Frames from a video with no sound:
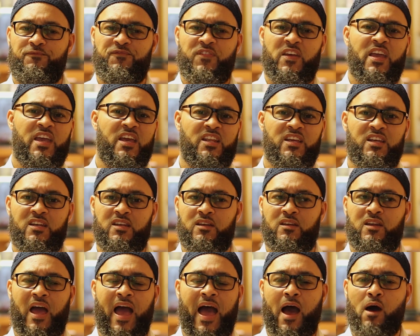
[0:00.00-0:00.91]
feed
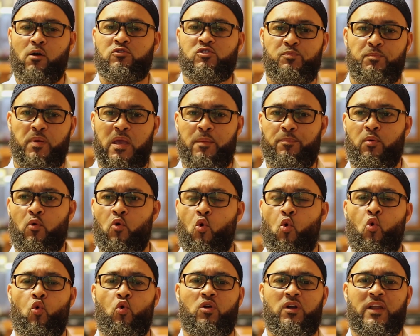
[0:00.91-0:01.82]
and house
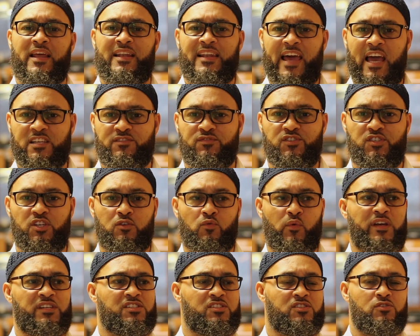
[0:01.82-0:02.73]
people or that last for
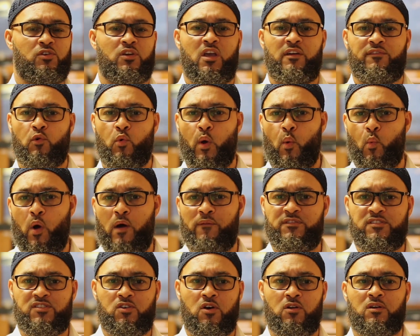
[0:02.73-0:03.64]
generations or give away wealth
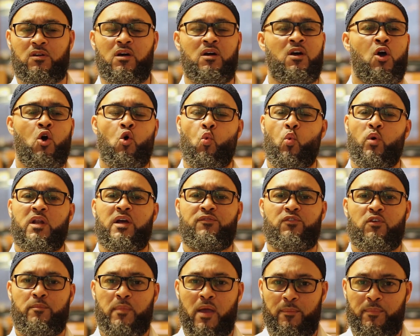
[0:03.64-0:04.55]
and sadaqah,
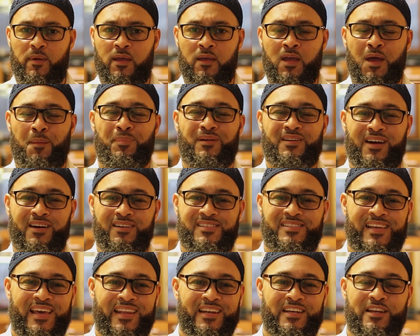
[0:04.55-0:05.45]
whatever it may be. But
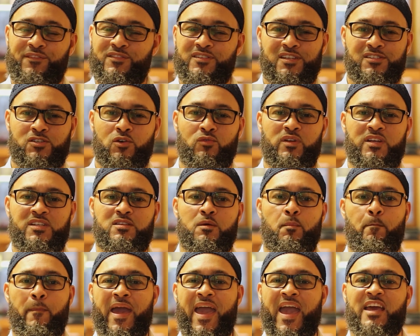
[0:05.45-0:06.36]
understand the difference. There's no need to
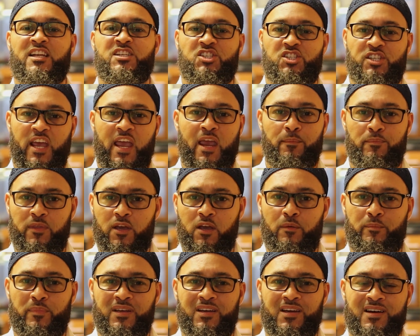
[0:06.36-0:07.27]
man shame
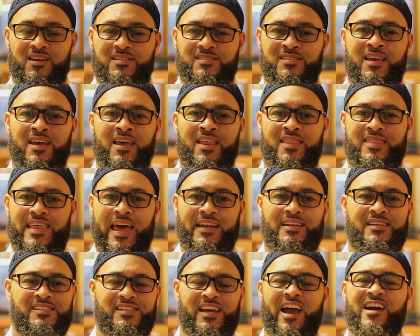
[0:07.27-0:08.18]
there because that
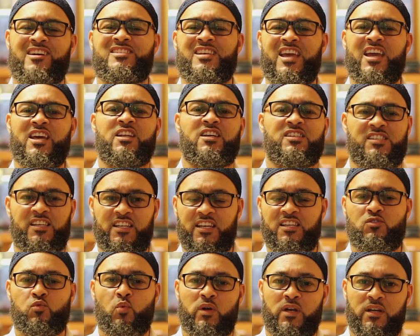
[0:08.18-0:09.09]
desire is in us. It
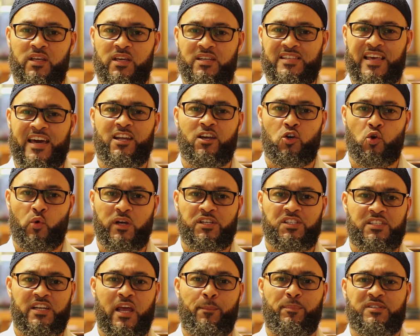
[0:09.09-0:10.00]
is what it is. That
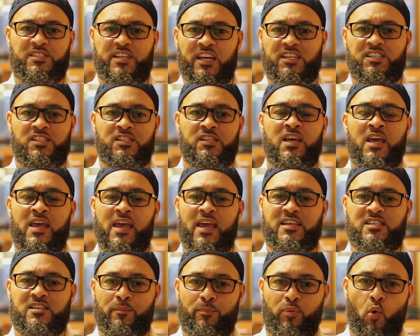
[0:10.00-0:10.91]
aggression, that protection
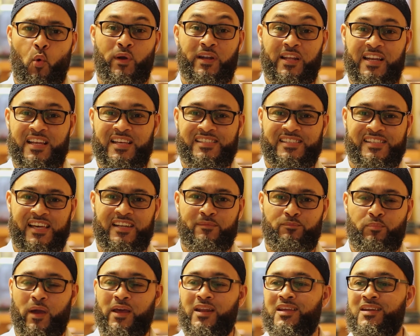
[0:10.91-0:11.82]
is important and is
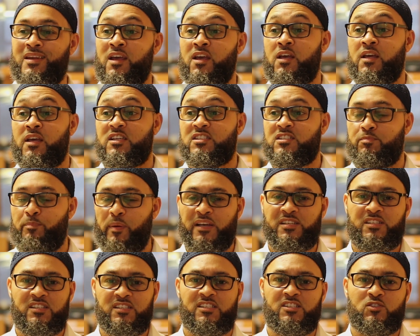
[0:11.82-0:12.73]
celebrated,
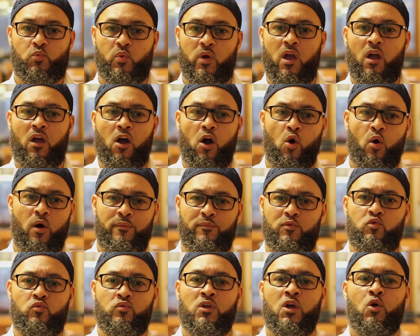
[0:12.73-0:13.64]
especially since we are
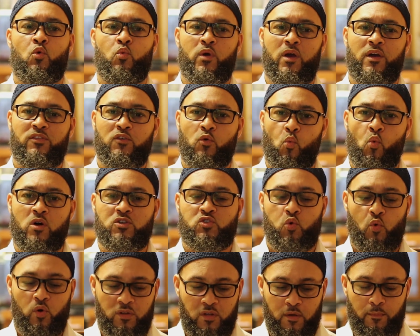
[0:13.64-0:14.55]
Qawwamun. We are the ones
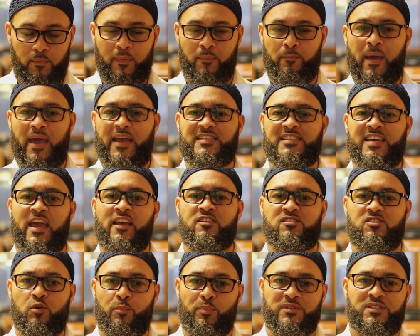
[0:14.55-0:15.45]
who are the maintainers, the